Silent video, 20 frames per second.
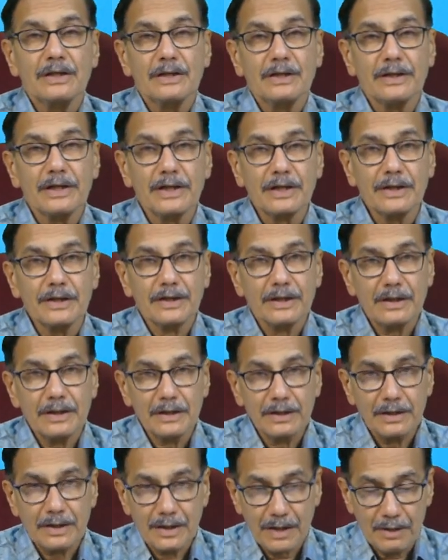they
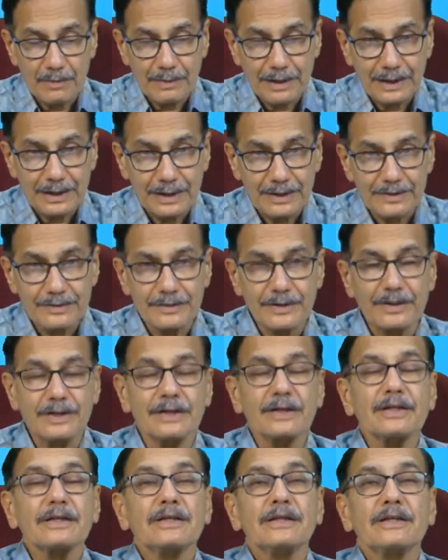come and they
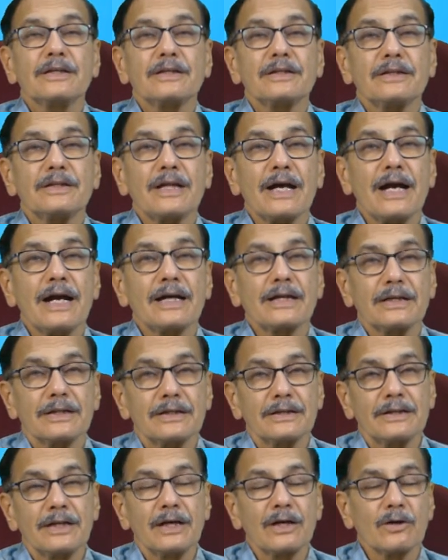say
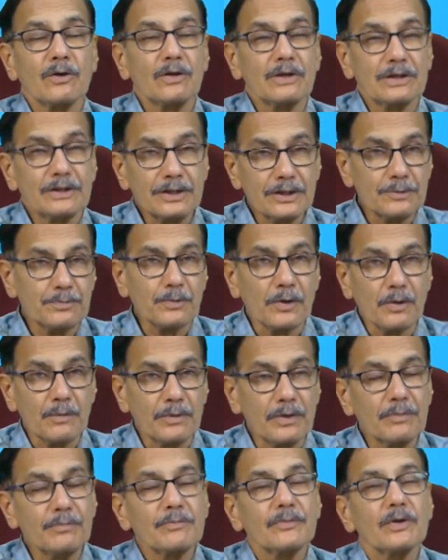that they have got this
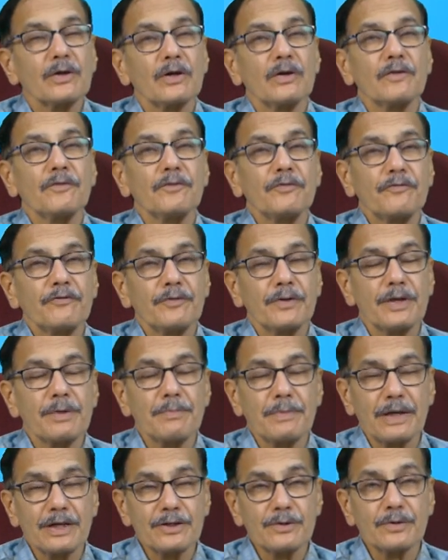problem of
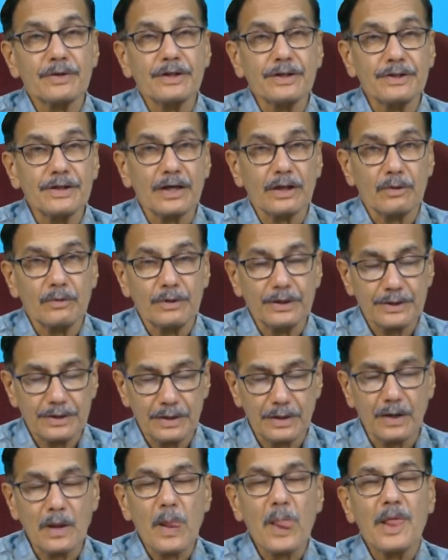premature
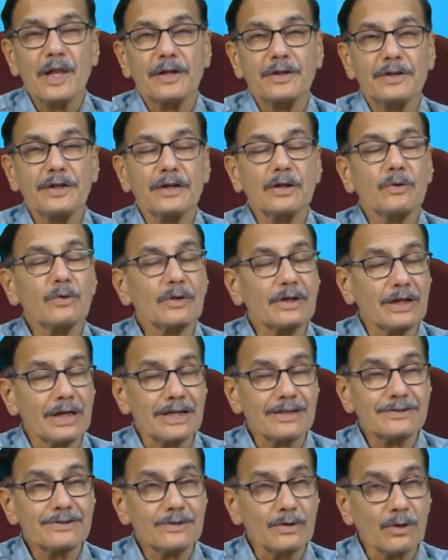ejaculation. They don't last